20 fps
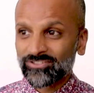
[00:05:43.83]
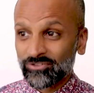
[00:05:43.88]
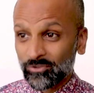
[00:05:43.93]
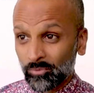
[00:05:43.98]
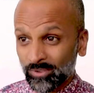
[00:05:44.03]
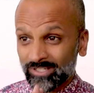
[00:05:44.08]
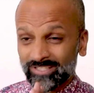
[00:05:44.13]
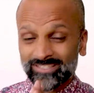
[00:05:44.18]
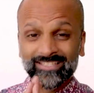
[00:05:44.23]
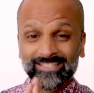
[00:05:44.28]
You
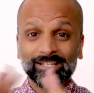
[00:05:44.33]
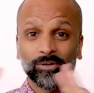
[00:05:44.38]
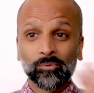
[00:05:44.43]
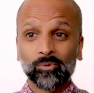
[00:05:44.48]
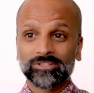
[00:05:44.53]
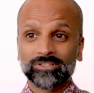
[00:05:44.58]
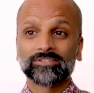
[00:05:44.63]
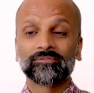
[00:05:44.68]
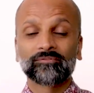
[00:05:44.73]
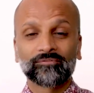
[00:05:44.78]
want to see
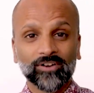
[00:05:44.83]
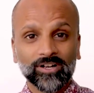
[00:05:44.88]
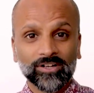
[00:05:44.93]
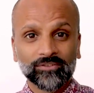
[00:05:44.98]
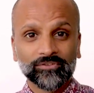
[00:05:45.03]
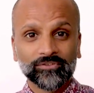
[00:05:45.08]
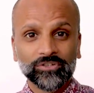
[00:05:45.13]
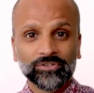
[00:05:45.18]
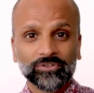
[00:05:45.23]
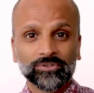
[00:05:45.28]
what's in front of
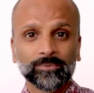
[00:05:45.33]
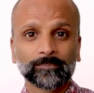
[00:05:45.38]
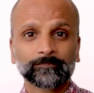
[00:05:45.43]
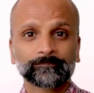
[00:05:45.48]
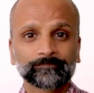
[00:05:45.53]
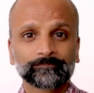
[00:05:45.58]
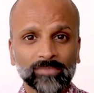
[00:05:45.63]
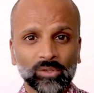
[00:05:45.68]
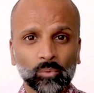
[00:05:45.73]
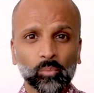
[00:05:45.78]
you,
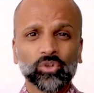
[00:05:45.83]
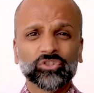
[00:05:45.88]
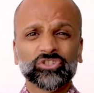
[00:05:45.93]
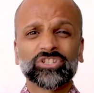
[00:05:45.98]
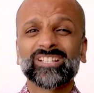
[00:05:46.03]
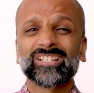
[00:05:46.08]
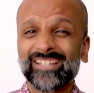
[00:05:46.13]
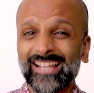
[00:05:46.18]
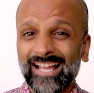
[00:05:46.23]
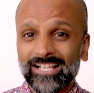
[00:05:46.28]

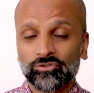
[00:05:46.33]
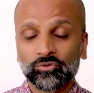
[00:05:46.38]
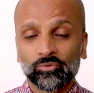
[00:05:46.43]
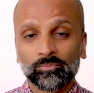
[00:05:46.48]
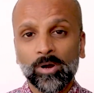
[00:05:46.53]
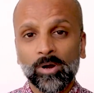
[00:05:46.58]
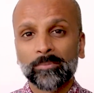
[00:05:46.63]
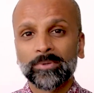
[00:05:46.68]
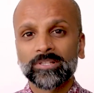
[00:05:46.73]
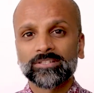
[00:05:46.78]
watching natural
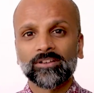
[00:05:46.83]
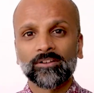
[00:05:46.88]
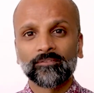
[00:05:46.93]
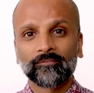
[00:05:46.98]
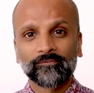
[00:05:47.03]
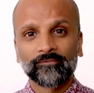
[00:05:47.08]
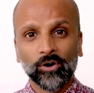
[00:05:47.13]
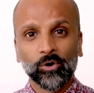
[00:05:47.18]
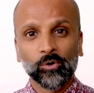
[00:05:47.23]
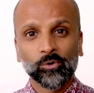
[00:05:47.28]
moments
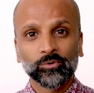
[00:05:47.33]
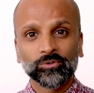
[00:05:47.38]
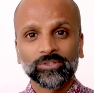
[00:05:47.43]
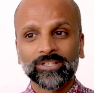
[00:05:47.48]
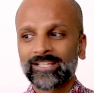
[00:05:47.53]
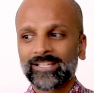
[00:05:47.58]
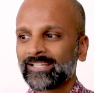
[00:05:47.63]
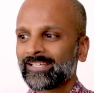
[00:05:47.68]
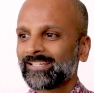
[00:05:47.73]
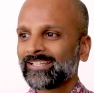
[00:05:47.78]
unfold,
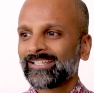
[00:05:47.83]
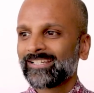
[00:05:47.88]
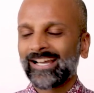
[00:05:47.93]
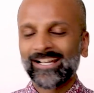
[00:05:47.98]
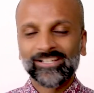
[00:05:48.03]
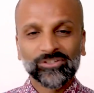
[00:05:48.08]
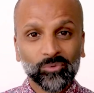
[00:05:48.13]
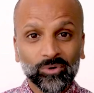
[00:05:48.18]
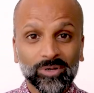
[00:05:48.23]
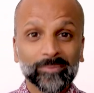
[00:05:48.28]

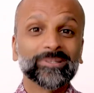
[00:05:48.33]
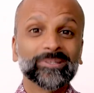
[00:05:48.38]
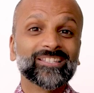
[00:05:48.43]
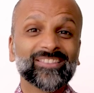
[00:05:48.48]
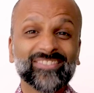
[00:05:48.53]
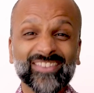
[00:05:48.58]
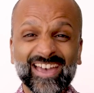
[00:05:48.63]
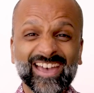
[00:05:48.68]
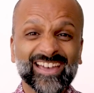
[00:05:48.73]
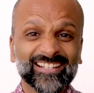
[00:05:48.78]
and you want to be
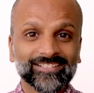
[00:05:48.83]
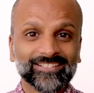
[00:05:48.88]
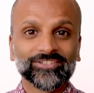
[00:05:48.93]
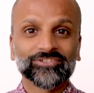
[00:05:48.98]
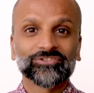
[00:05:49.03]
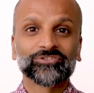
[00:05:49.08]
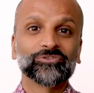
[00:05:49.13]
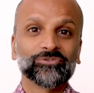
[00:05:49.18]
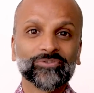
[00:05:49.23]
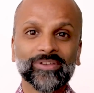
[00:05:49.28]
there to
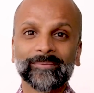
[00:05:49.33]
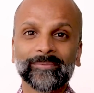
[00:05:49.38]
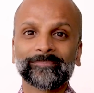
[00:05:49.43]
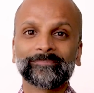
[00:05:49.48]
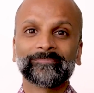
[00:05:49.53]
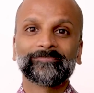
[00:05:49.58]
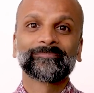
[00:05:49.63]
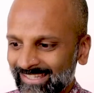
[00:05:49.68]
shoot them.